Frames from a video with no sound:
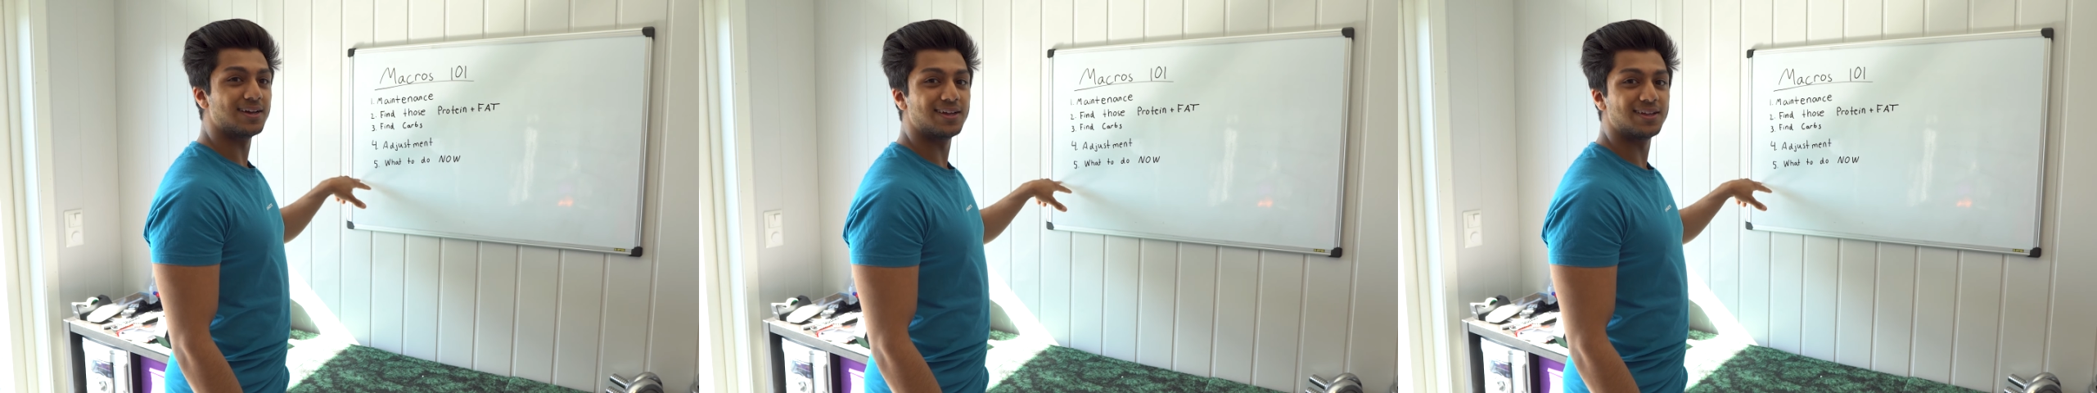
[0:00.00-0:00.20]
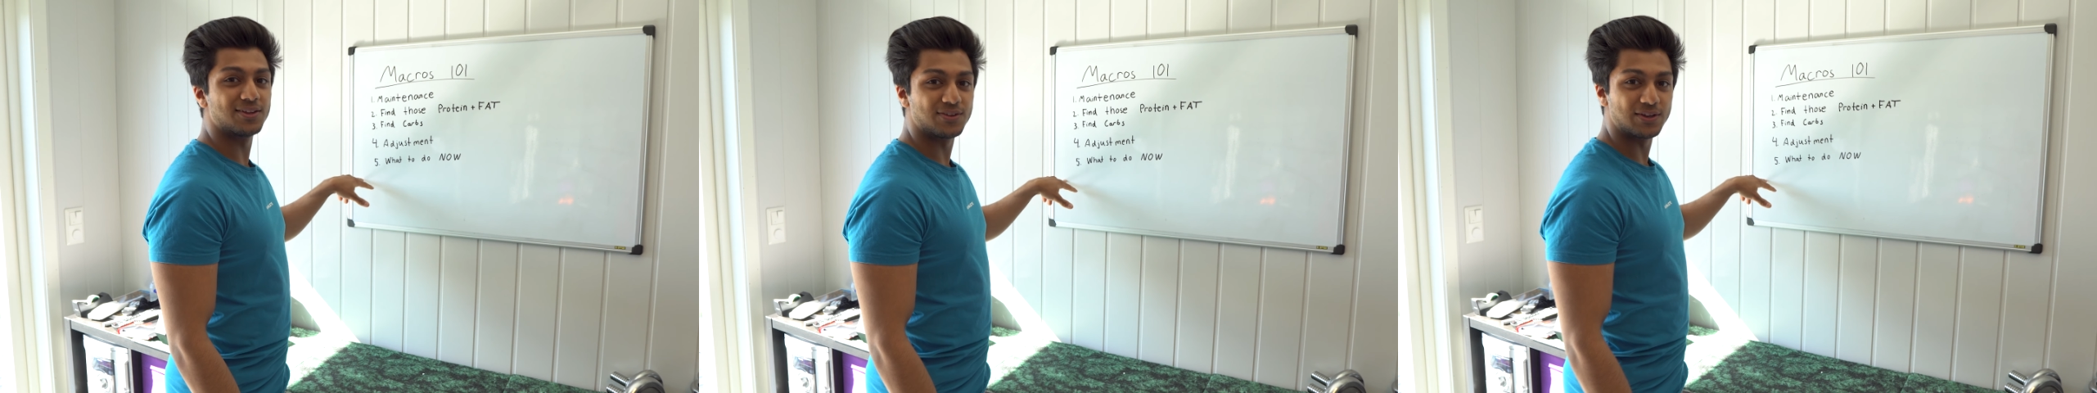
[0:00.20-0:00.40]

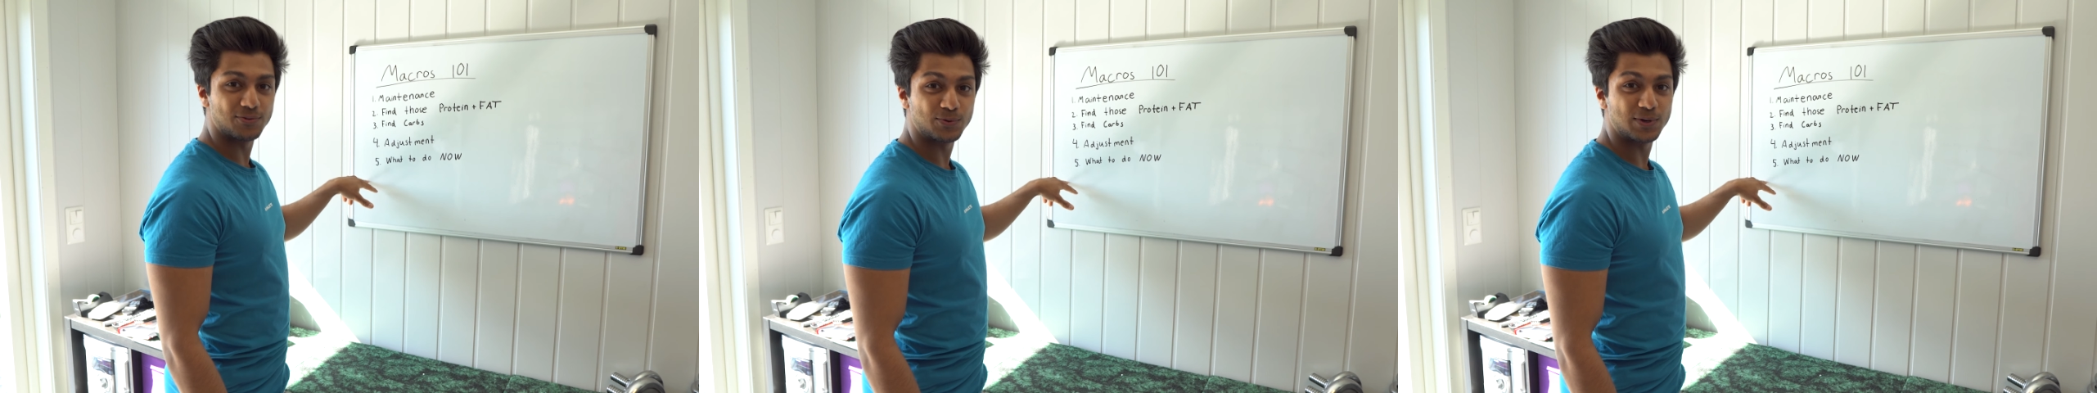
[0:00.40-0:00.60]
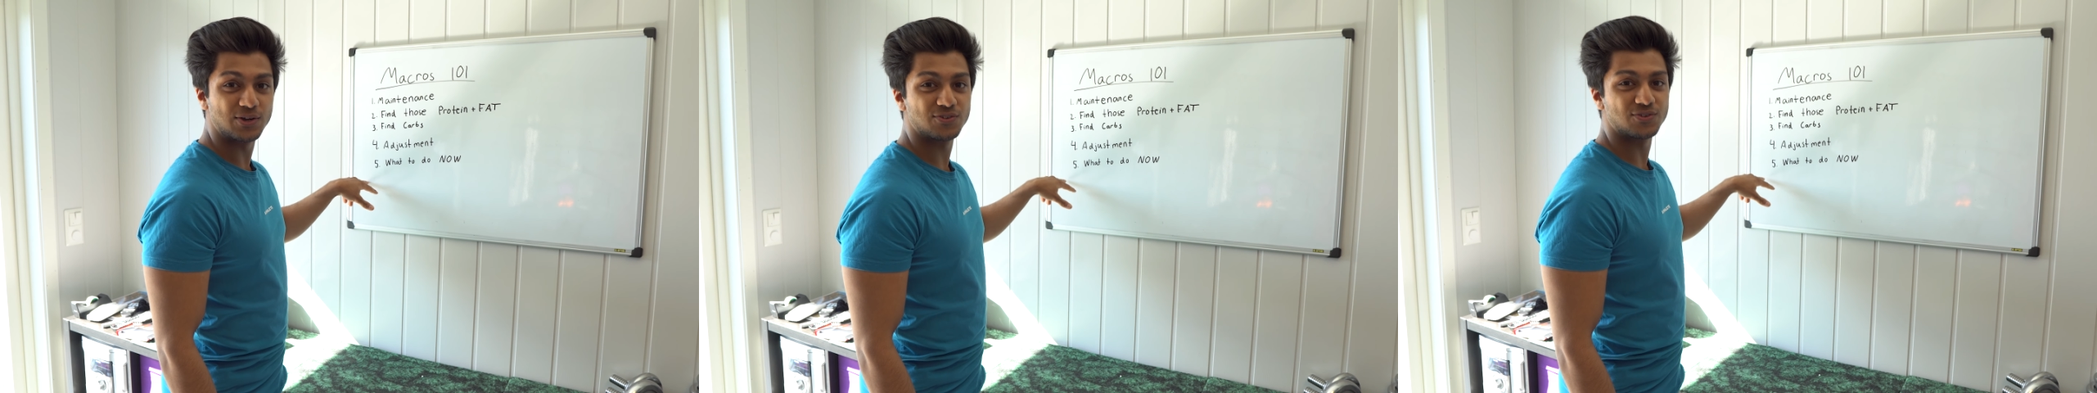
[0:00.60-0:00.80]
in the
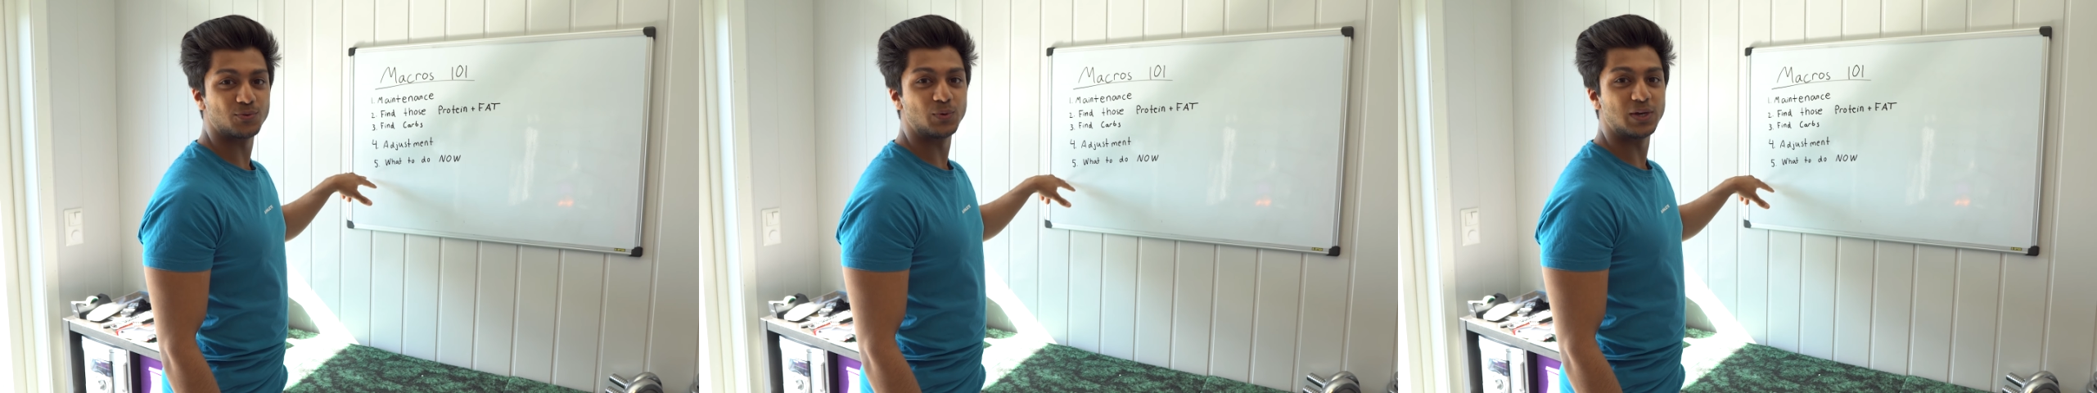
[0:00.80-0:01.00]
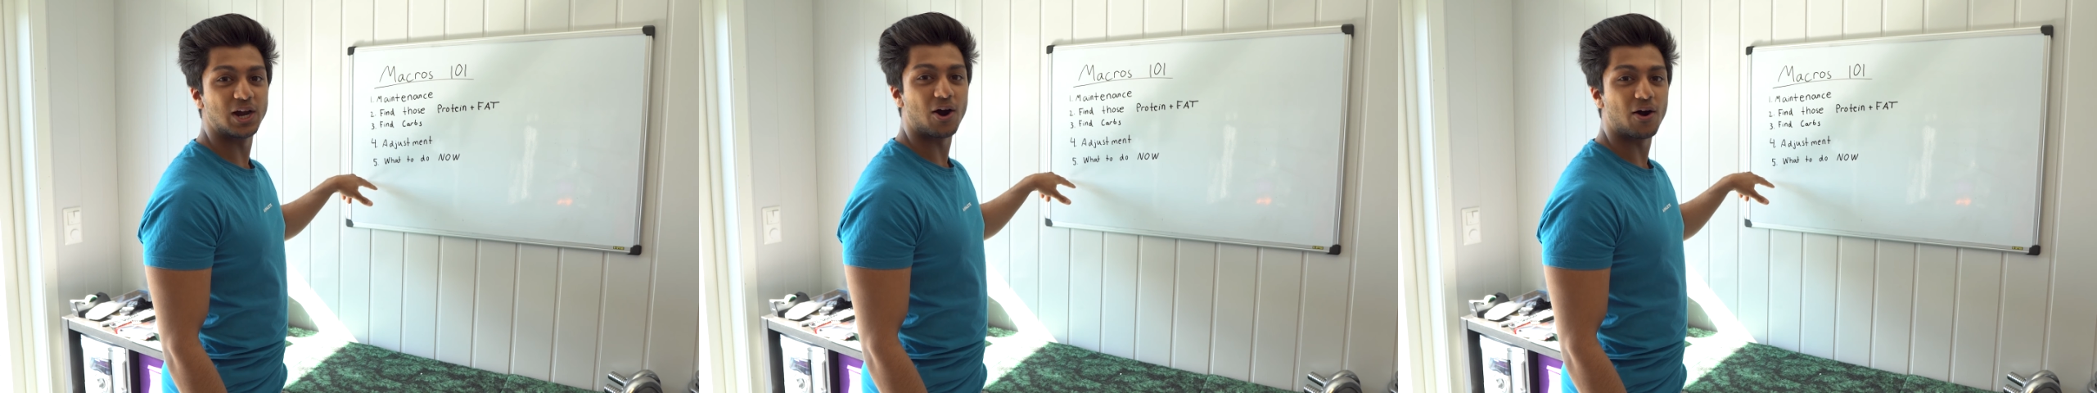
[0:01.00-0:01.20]
situation
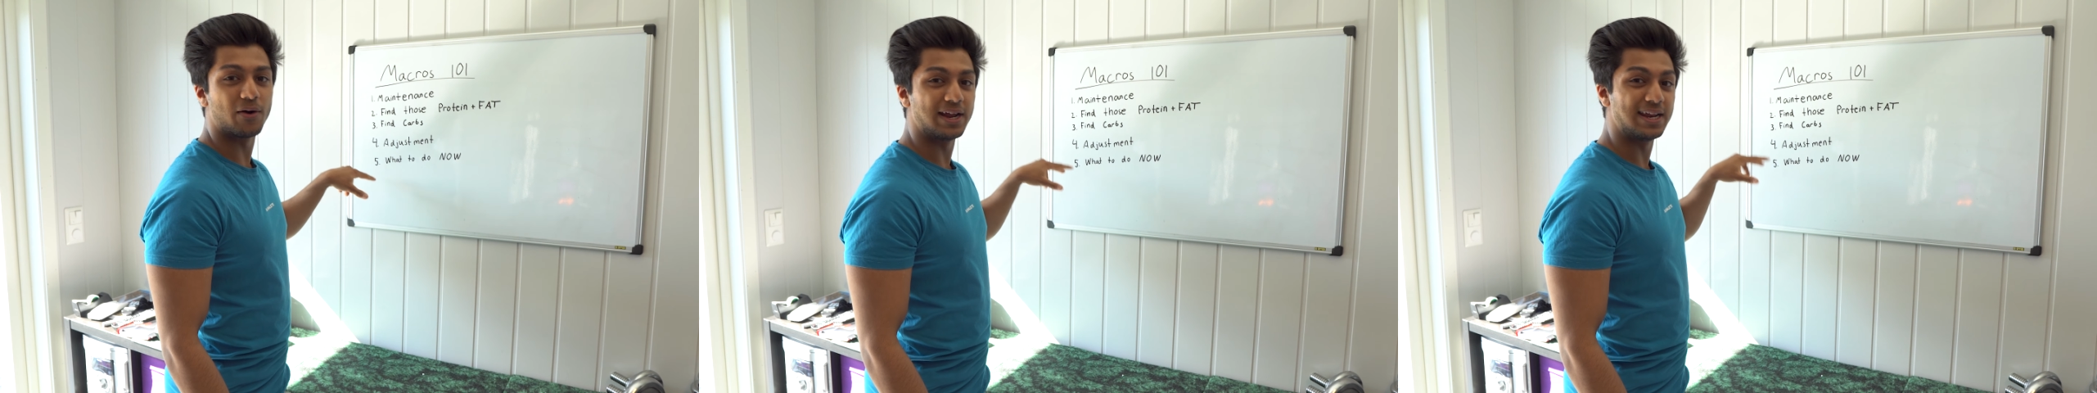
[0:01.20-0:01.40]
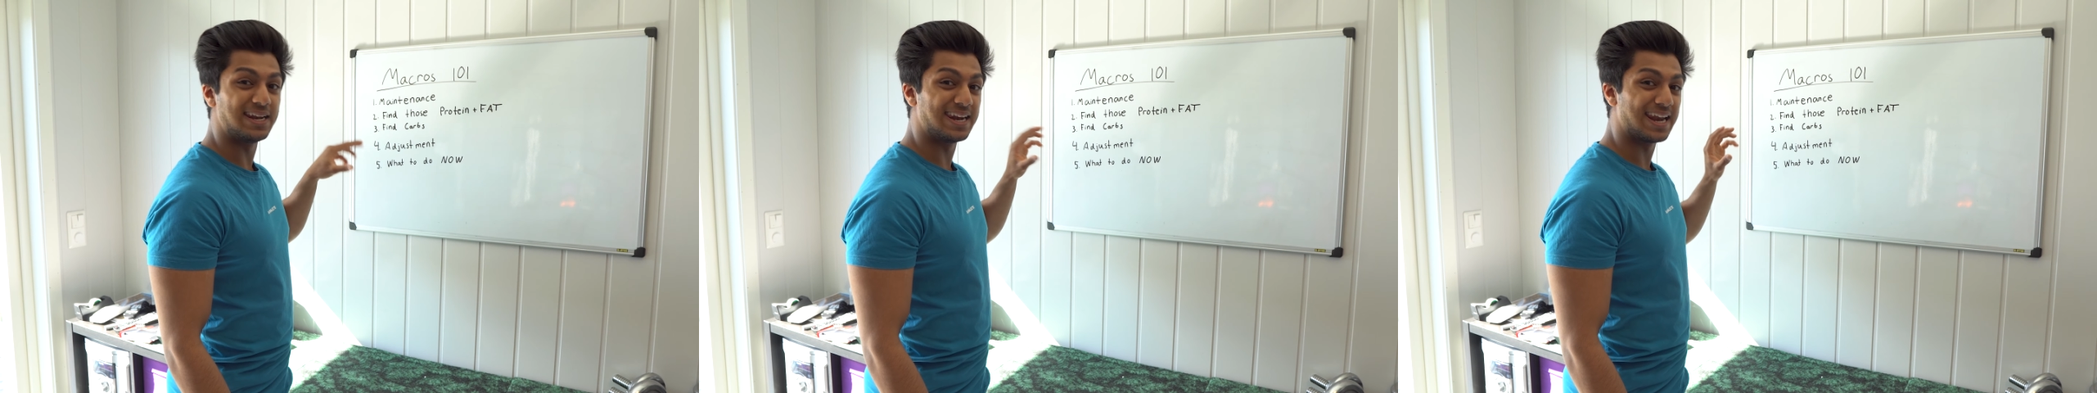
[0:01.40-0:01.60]
we are in